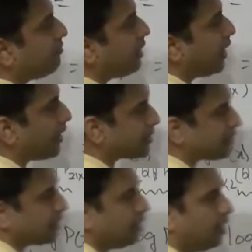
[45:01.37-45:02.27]
given
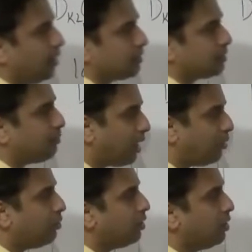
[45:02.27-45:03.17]
x uh,
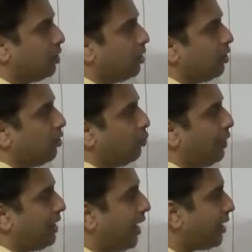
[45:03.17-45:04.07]
somehow,
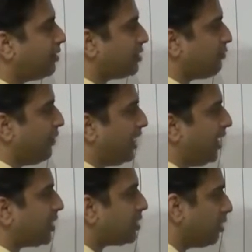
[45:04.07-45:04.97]
we take this
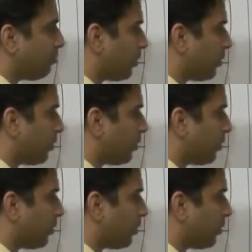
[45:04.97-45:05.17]
variational